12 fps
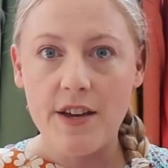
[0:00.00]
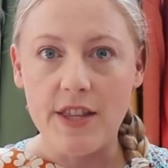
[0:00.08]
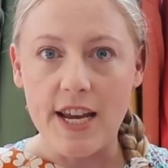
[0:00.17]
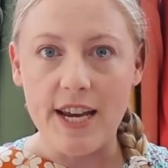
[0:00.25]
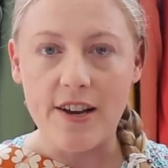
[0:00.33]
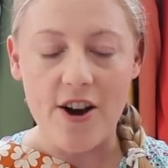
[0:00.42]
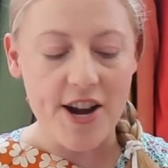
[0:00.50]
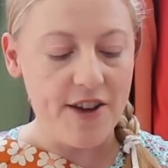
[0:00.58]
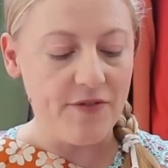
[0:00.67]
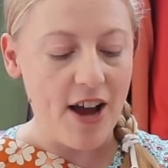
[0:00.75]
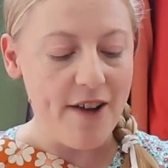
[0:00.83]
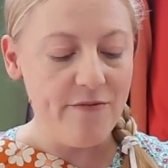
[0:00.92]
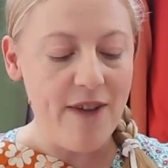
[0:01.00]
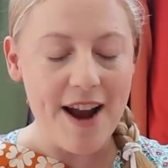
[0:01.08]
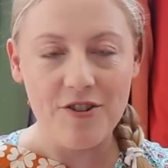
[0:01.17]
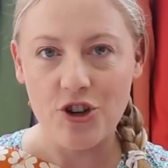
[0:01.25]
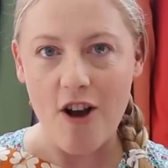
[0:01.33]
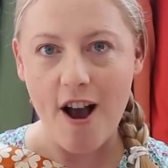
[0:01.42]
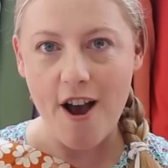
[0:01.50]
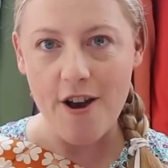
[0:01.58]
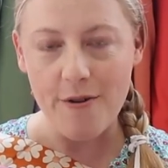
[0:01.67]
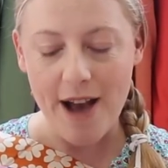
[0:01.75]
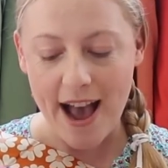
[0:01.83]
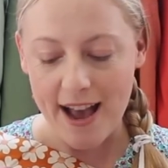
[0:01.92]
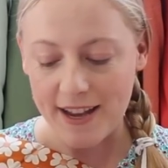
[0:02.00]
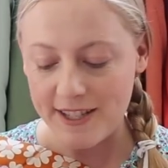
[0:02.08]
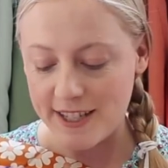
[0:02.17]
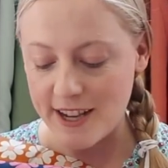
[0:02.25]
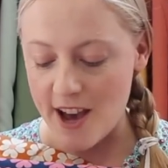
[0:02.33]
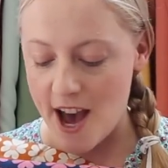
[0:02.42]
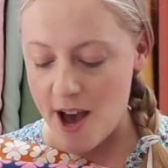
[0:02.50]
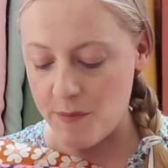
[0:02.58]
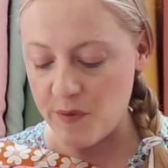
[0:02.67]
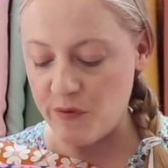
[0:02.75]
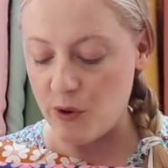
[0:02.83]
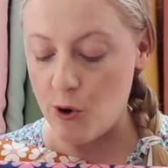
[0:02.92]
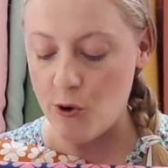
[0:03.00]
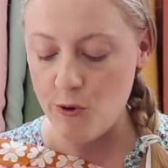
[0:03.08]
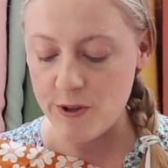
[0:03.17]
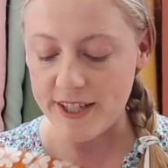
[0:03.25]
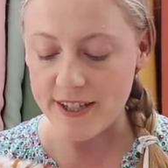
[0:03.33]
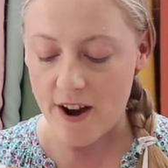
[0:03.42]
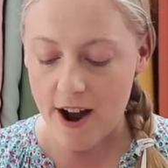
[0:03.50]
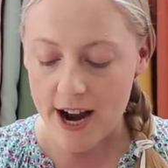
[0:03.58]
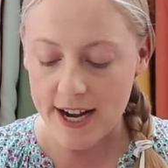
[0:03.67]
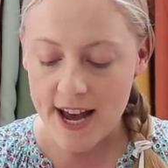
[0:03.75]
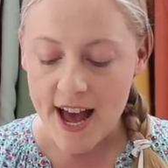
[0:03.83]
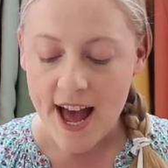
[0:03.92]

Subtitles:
the kind of like retro-esque floral design.